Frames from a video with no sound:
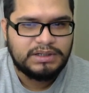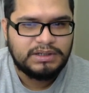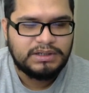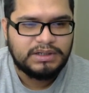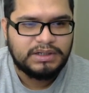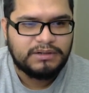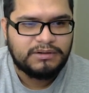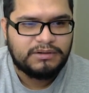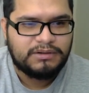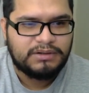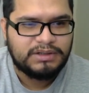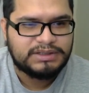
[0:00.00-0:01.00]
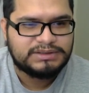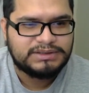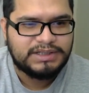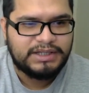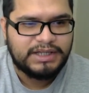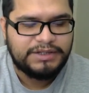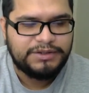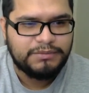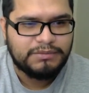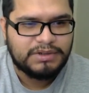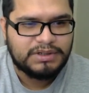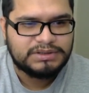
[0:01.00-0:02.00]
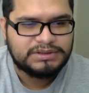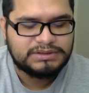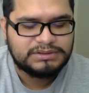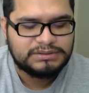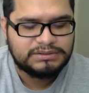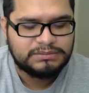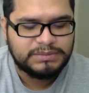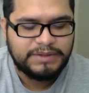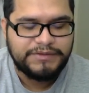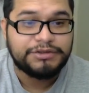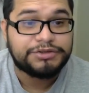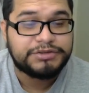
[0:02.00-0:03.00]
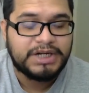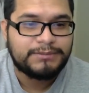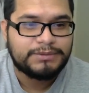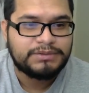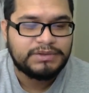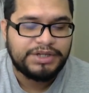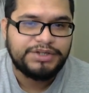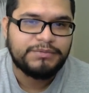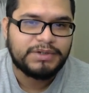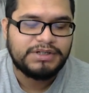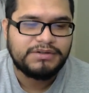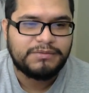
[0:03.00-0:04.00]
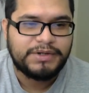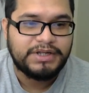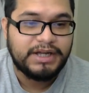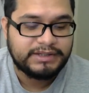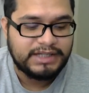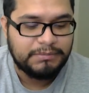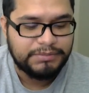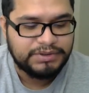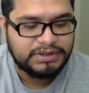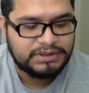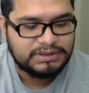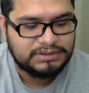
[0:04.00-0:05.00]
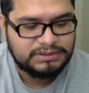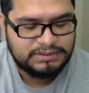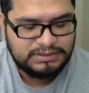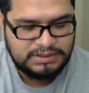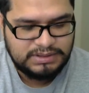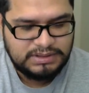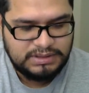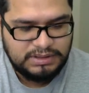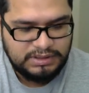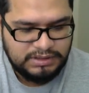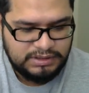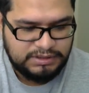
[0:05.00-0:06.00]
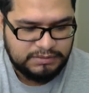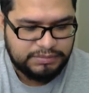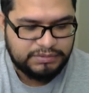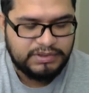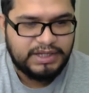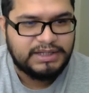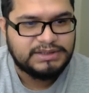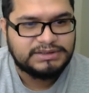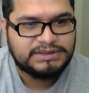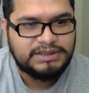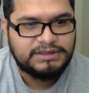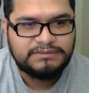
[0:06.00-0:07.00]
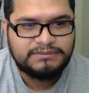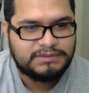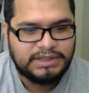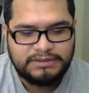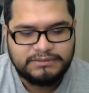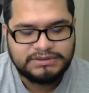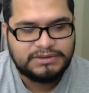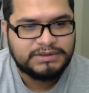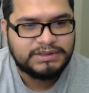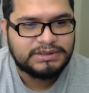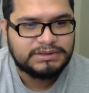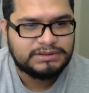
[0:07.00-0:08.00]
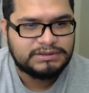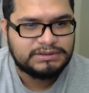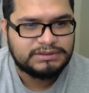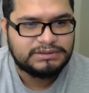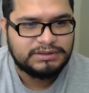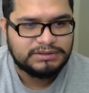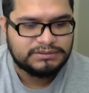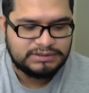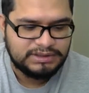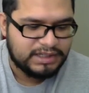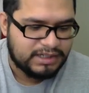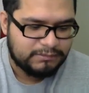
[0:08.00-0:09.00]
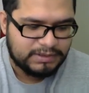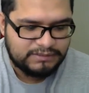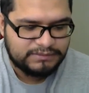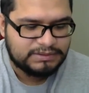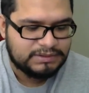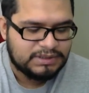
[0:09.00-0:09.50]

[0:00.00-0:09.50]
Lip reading: Or let's say that maybe you travel and you want to know where you got that book. You put AZ, Arizona, CA, whatever.